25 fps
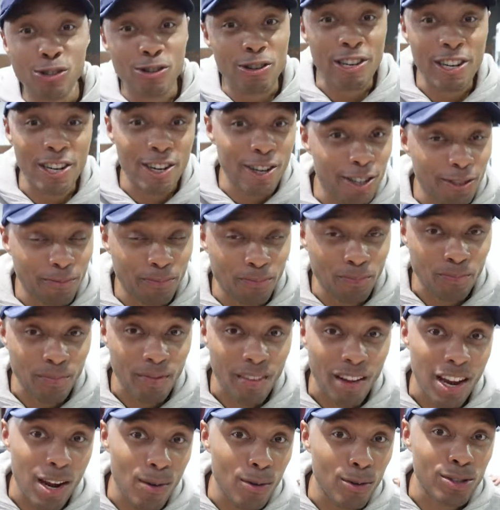you were here,
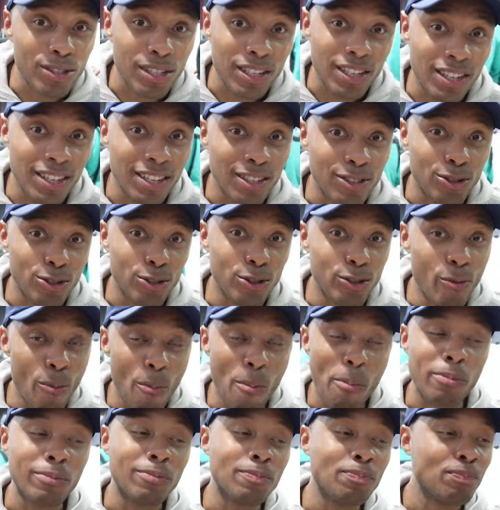able to eat it too.
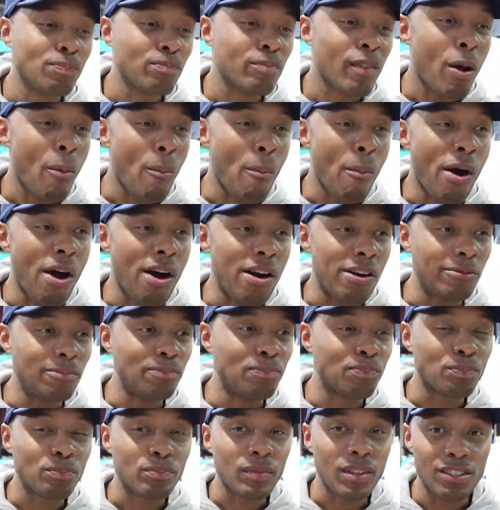
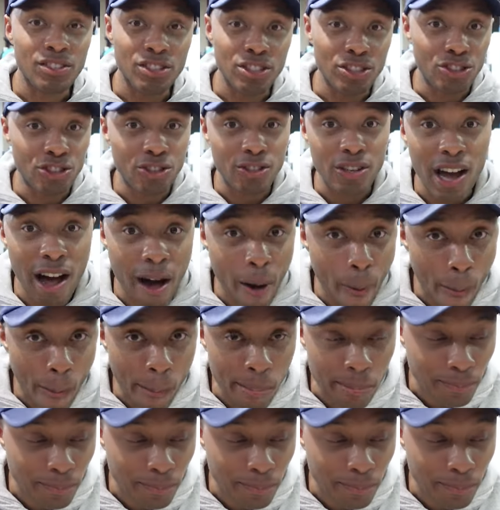But since you're not,